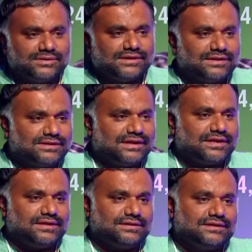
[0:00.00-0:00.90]
these are
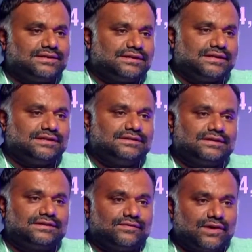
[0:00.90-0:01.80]
the
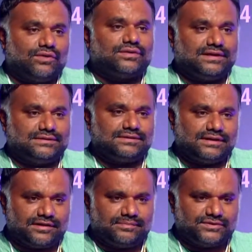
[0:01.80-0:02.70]
concerns of governance
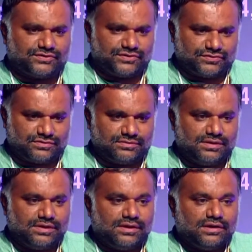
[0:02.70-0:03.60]
and administration.
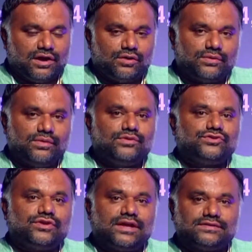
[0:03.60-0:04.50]
How do we
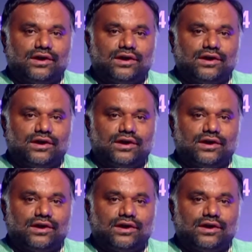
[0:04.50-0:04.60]
visualize